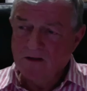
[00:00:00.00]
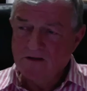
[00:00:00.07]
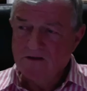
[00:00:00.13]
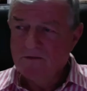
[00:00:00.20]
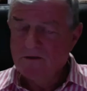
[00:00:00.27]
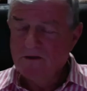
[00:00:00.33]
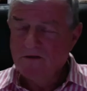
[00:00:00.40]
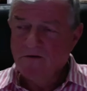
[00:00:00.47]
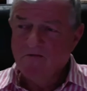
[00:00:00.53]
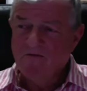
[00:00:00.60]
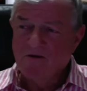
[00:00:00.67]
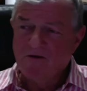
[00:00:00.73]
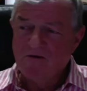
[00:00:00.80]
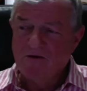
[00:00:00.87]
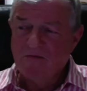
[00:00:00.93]
I said, but then
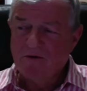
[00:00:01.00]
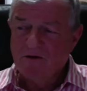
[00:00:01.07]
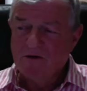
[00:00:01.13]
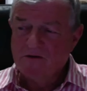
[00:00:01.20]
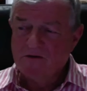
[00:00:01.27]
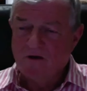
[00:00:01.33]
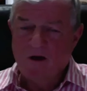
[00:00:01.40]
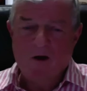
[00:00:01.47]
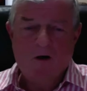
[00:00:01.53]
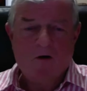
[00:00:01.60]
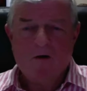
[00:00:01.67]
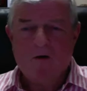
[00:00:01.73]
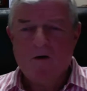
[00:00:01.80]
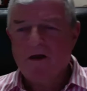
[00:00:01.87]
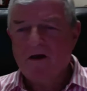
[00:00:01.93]
every 30 minutes,
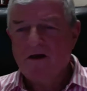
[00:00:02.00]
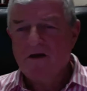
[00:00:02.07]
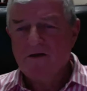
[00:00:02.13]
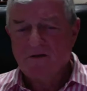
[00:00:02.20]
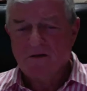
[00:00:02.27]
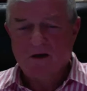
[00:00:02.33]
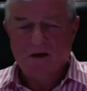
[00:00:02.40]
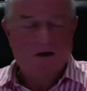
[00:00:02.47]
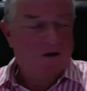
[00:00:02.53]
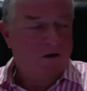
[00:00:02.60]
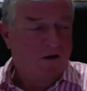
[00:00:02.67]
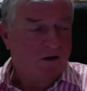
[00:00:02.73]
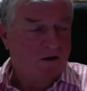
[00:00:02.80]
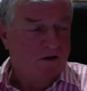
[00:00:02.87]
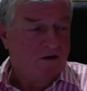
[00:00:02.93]
oh yeah, he said,
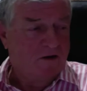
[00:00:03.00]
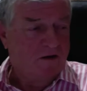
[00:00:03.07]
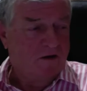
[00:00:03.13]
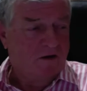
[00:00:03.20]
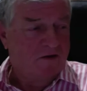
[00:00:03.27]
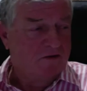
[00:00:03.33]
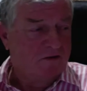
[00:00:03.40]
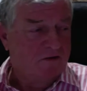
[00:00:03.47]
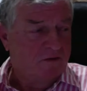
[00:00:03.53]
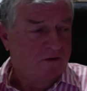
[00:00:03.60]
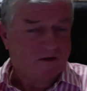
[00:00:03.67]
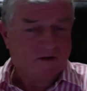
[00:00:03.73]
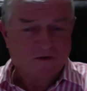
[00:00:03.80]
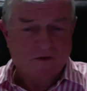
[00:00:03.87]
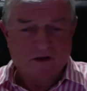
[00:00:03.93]
I can only go 30
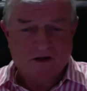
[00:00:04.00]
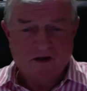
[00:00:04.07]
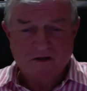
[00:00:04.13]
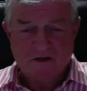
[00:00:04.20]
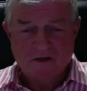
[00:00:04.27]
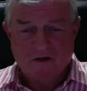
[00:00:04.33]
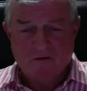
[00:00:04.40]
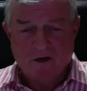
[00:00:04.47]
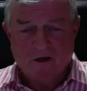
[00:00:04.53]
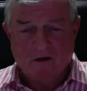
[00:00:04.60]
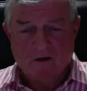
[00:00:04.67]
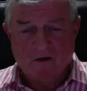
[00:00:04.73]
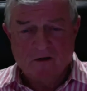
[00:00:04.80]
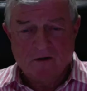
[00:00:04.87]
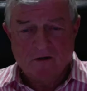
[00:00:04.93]
minutes without a cigarette.